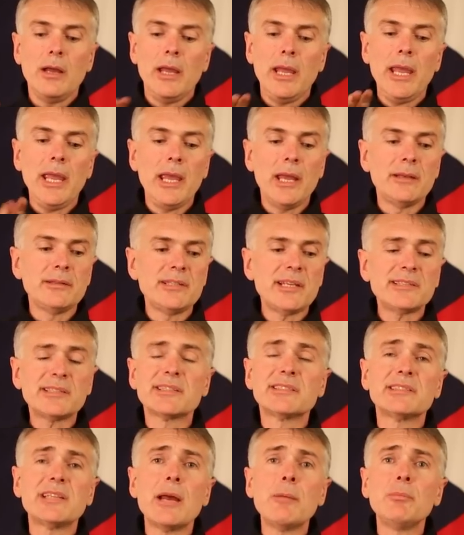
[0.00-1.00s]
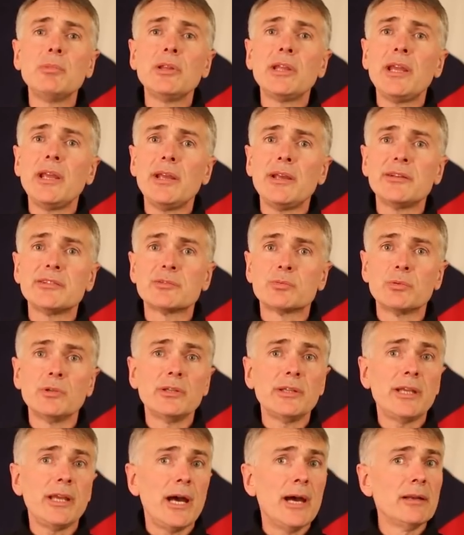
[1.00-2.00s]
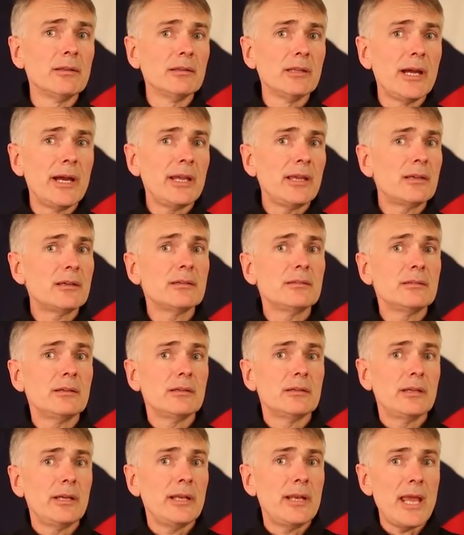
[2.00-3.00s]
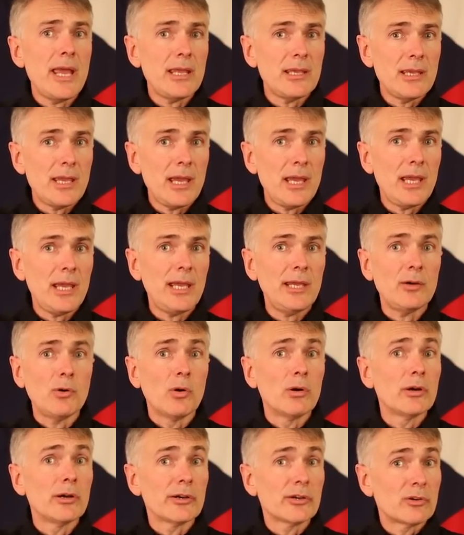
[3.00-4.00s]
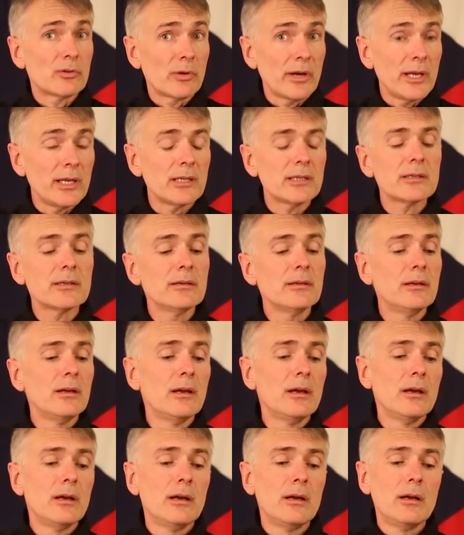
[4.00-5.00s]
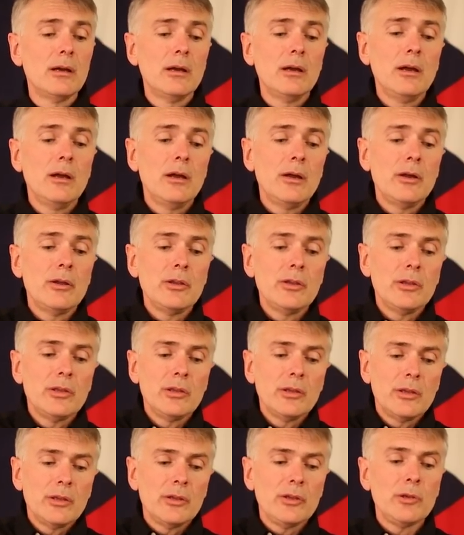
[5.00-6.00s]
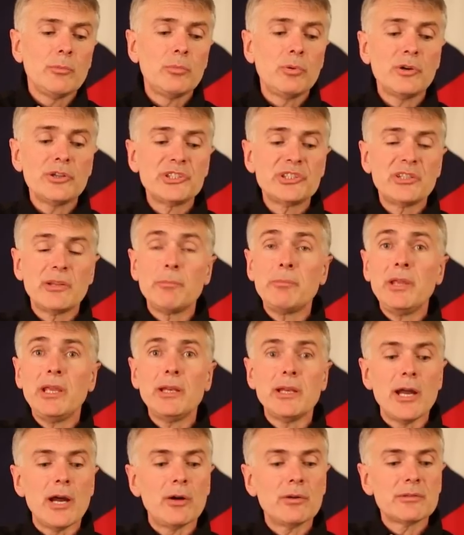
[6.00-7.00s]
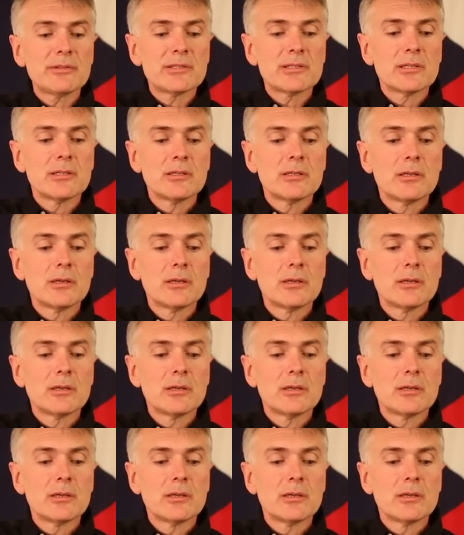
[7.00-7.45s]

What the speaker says: And disassembly is really unlike an AK or a Krink. You push the pin out,